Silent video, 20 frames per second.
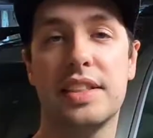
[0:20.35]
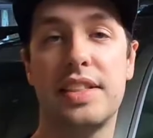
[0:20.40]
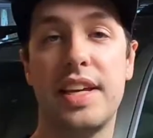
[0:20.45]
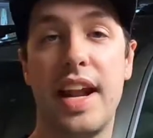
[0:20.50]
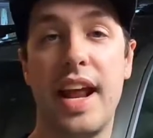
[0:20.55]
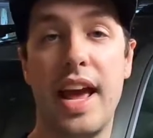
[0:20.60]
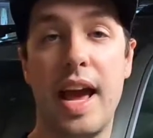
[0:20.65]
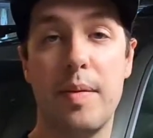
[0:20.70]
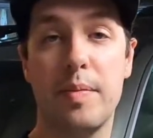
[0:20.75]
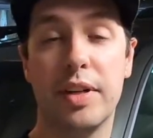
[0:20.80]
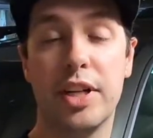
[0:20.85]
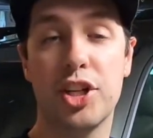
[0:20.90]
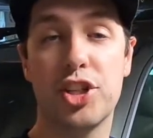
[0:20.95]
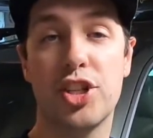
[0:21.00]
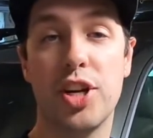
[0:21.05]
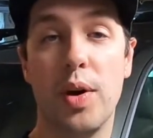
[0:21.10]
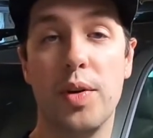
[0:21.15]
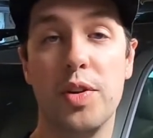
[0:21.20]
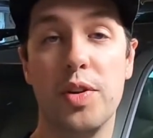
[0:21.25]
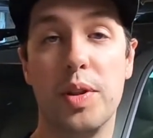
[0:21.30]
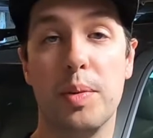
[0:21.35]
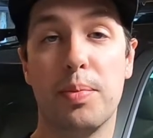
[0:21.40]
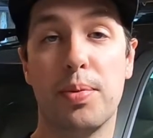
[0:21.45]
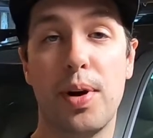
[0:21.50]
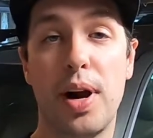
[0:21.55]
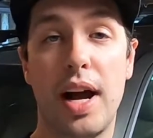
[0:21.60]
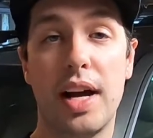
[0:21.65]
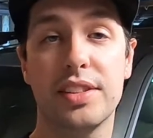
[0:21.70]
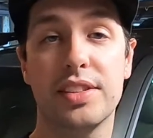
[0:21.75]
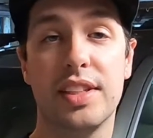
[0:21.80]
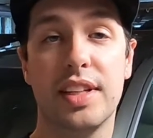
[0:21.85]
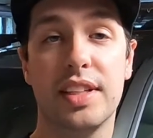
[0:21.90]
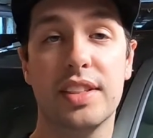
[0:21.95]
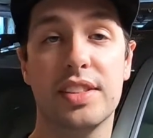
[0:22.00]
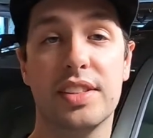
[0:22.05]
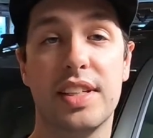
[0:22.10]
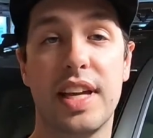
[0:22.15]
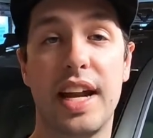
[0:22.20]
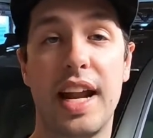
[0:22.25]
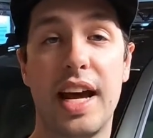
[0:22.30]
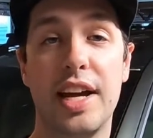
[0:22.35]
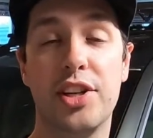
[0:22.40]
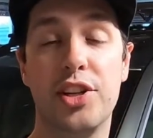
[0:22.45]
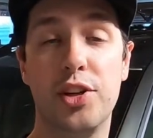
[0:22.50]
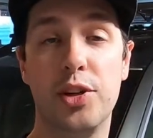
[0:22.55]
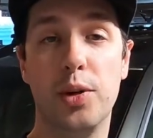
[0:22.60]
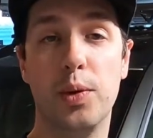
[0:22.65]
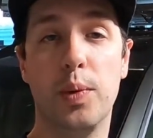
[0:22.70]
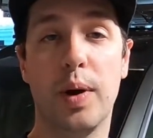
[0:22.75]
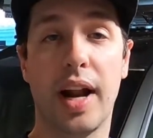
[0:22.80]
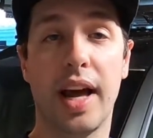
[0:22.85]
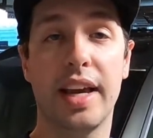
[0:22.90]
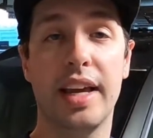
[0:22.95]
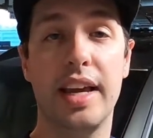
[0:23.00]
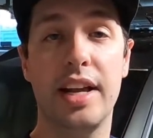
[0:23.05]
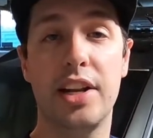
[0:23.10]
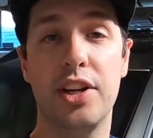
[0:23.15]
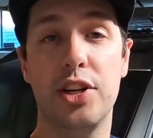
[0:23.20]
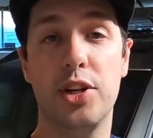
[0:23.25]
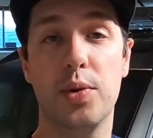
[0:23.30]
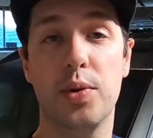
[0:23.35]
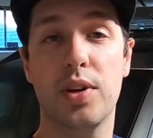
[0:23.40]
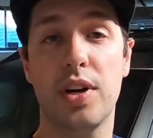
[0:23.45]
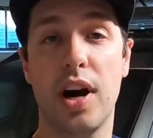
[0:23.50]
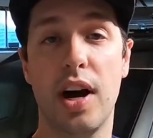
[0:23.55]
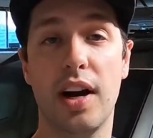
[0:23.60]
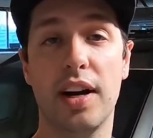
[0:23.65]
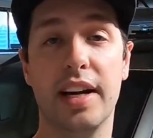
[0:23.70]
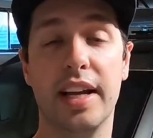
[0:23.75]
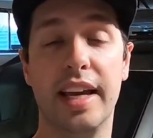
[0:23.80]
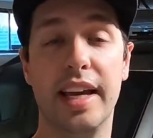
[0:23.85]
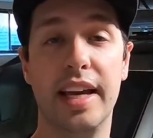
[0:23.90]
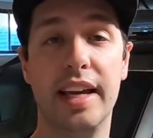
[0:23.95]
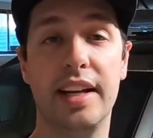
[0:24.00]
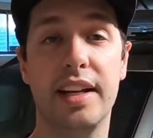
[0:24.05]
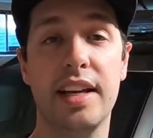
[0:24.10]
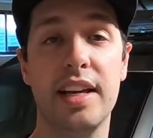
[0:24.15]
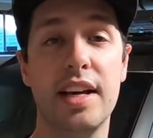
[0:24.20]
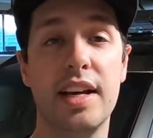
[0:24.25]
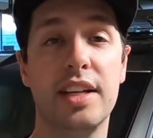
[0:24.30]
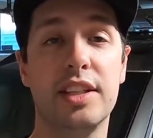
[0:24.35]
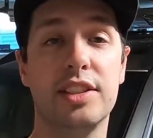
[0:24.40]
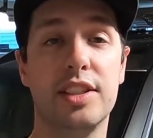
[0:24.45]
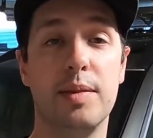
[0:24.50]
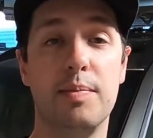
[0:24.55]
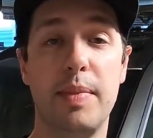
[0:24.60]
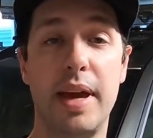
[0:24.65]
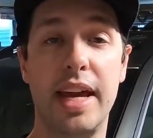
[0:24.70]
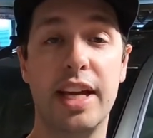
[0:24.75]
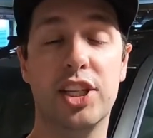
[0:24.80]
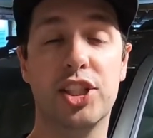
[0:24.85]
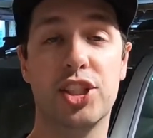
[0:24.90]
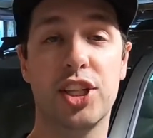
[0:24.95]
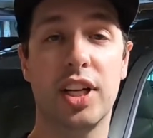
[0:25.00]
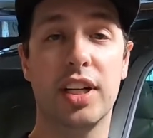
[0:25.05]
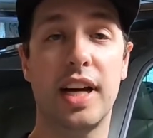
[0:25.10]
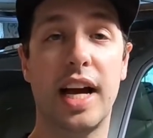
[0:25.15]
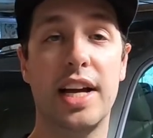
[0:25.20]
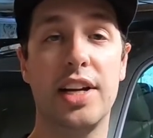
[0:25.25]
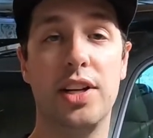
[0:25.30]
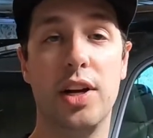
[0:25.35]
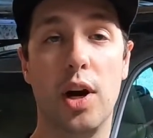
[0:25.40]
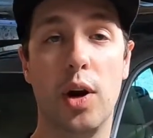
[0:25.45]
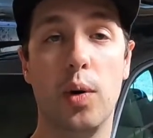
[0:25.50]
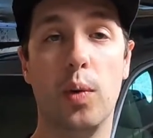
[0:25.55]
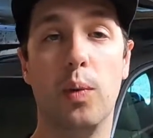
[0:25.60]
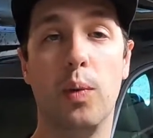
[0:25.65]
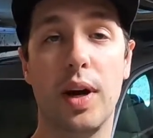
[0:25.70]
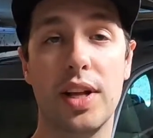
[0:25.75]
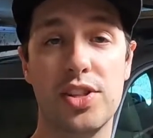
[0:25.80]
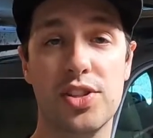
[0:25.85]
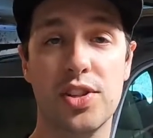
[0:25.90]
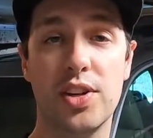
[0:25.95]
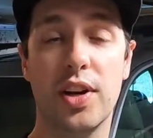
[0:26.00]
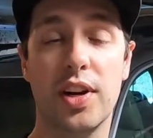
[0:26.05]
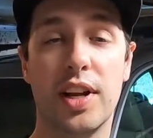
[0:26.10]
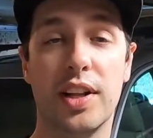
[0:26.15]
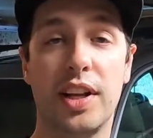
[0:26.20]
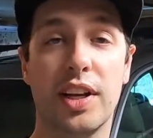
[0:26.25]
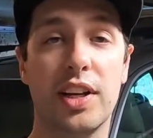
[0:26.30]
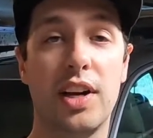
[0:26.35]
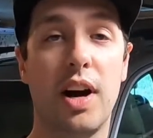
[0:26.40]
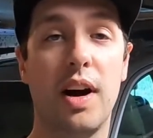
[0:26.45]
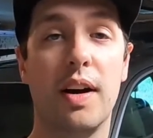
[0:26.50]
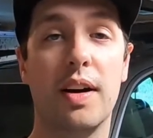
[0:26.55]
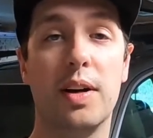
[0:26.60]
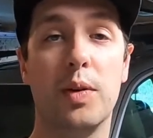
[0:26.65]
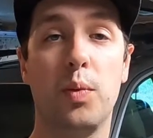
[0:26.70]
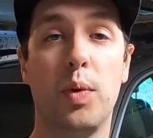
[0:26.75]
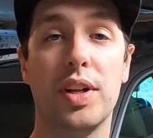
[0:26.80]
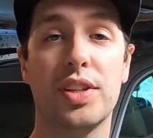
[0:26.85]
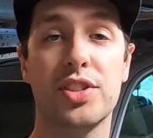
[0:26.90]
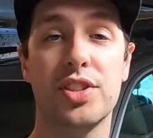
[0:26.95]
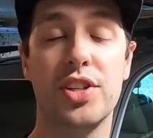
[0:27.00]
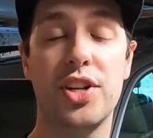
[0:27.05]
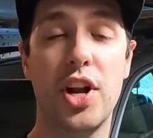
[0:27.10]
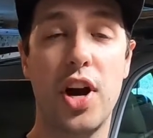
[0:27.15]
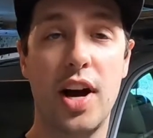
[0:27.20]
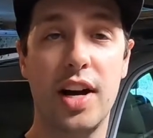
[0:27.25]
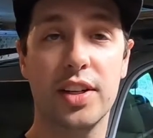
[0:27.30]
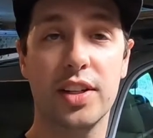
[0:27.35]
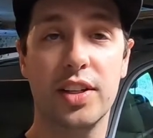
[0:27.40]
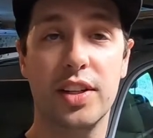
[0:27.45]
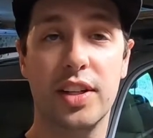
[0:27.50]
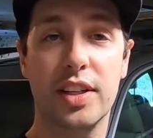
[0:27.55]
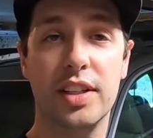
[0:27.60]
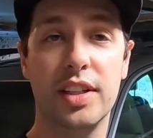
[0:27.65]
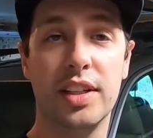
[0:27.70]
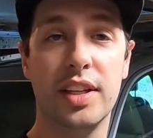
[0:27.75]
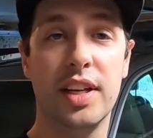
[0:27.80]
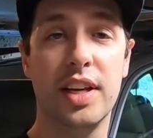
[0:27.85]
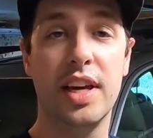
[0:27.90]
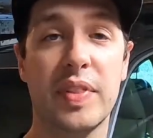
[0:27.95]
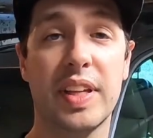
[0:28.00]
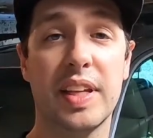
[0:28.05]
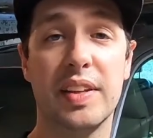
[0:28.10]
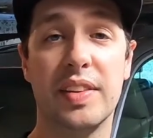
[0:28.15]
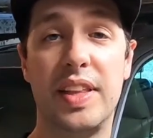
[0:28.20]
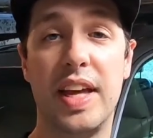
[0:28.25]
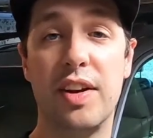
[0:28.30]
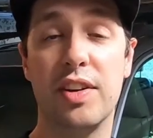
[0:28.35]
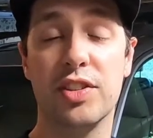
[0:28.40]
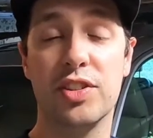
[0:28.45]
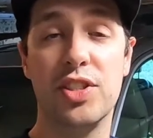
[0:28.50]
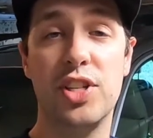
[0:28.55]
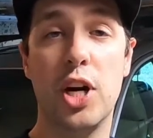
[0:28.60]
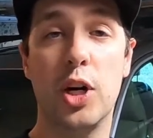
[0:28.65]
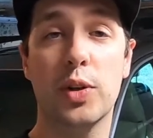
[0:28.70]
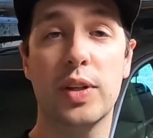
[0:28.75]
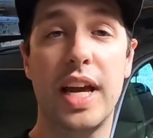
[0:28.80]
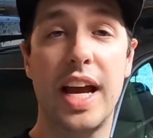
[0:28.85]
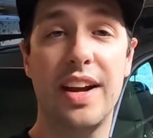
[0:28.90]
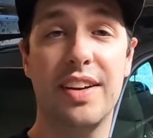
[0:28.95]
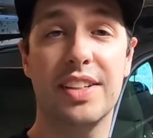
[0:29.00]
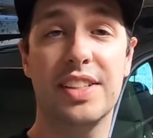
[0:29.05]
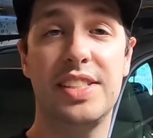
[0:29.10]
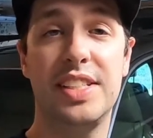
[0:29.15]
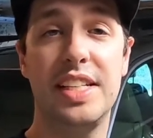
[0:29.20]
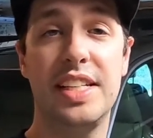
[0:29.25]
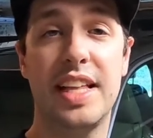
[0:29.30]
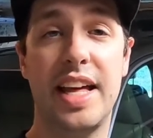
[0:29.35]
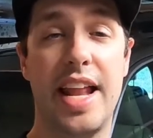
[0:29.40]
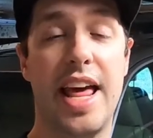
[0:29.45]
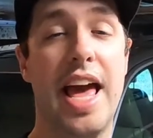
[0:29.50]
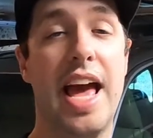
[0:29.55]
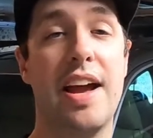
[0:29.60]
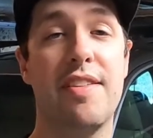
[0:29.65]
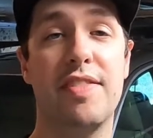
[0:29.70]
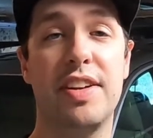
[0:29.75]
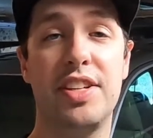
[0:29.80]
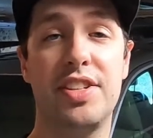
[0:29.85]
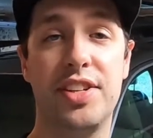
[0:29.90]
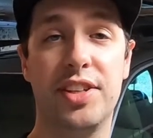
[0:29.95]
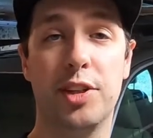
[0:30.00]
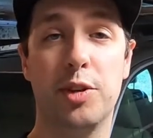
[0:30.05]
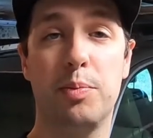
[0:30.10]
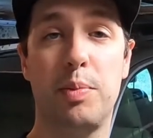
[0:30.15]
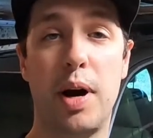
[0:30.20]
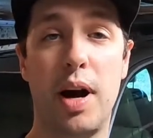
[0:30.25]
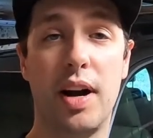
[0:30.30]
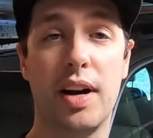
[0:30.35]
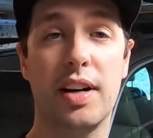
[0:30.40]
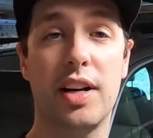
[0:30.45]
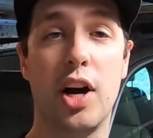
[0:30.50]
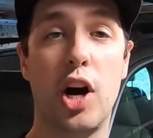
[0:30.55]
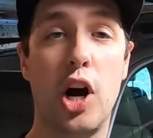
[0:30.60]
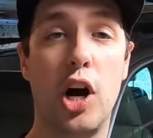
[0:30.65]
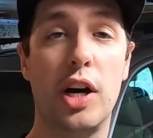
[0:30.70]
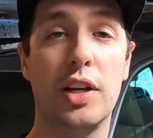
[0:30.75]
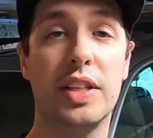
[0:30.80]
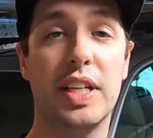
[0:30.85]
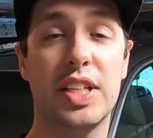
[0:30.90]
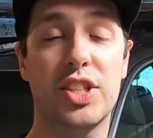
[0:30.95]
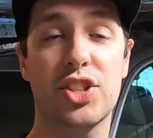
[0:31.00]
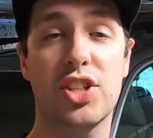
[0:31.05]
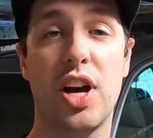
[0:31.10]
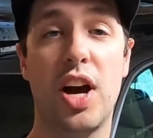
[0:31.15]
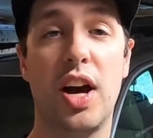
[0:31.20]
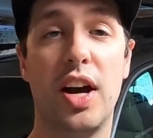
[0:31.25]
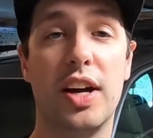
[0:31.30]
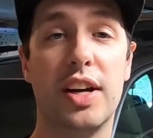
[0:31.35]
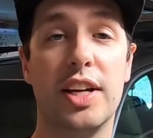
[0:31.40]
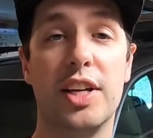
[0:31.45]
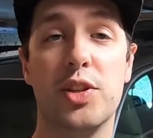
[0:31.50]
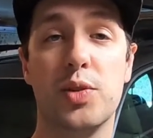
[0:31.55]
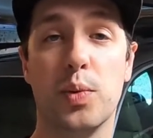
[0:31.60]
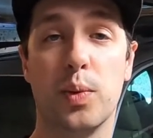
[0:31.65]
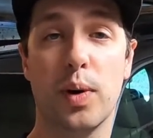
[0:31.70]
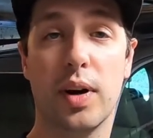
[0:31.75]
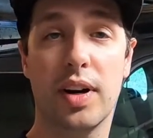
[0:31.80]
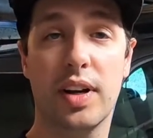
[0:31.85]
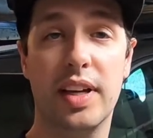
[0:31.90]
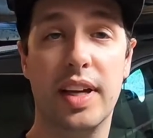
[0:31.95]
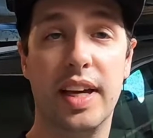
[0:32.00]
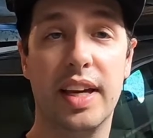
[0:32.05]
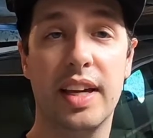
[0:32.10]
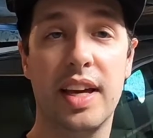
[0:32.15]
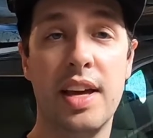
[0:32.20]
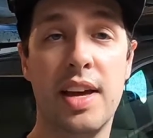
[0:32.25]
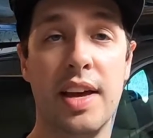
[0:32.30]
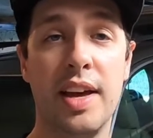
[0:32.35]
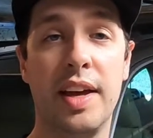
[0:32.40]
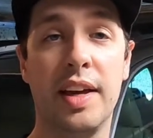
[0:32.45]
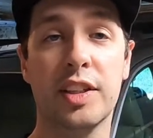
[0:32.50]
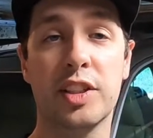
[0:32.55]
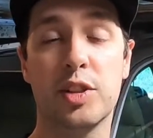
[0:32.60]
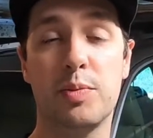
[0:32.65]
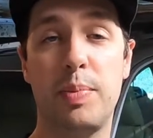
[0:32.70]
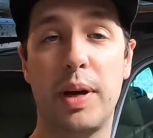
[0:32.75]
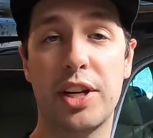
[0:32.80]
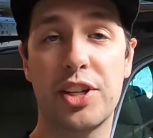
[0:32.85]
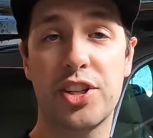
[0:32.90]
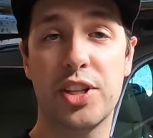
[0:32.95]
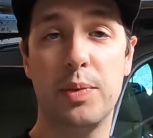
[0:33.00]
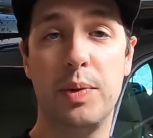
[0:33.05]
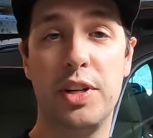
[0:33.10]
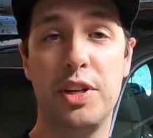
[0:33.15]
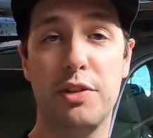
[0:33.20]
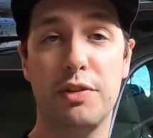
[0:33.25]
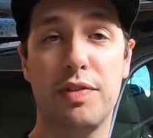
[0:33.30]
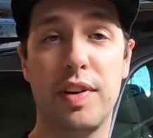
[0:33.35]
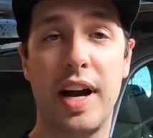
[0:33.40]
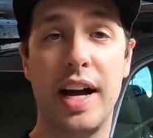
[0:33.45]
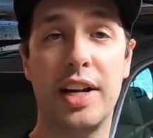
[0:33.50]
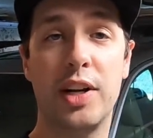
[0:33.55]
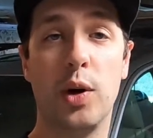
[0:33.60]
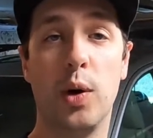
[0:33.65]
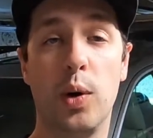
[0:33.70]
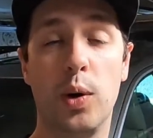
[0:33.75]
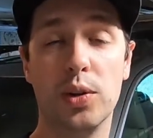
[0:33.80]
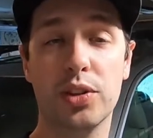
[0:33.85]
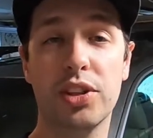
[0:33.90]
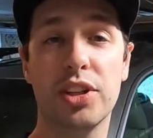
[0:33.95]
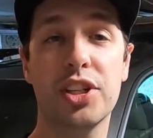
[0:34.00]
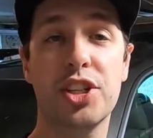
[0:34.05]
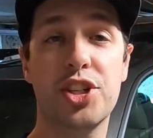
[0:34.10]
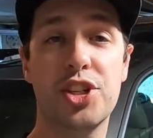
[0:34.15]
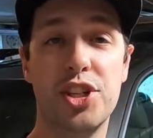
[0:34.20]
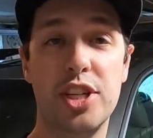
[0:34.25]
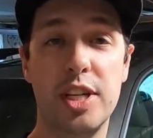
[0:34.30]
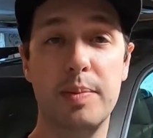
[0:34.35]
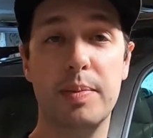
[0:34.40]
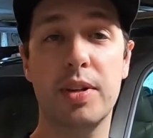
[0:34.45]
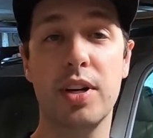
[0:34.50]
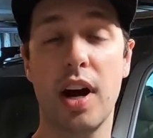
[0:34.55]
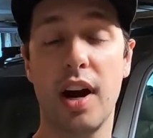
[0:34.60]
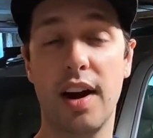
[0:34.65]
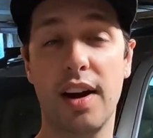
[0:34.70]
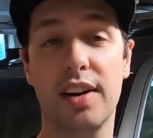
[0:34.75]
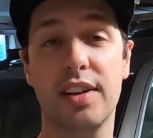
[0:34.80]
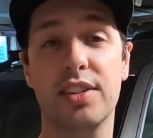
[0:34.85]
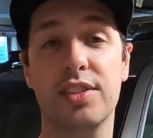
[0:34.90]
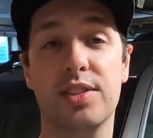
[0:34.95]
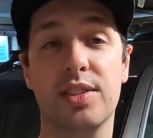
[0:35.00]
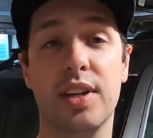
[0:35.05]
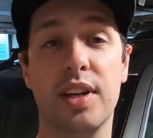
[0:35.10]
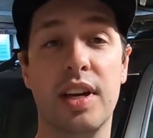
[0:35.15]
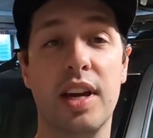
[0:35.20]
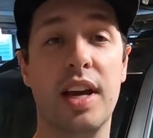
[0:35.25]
Today I'm going to show you the process that I do when I get a new car in to make sure I know what's good on the car and what's not good. There is no guarantee that every single part on this car is working, especially when you find older, cheap cars.